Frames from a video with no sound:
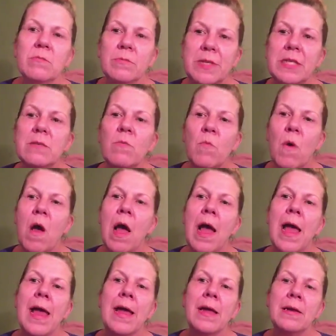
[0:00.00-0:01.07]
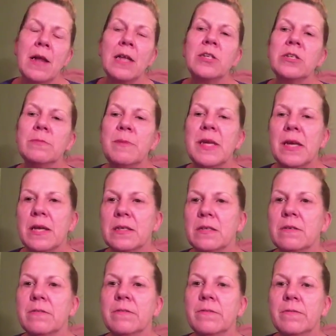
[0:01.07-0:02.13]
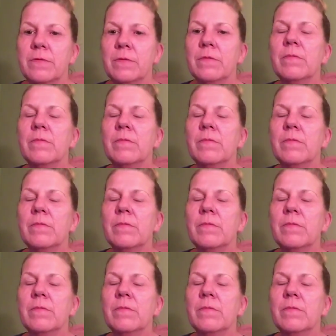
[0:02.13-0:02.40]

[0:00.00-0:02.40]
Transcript: the reason why, not just because of,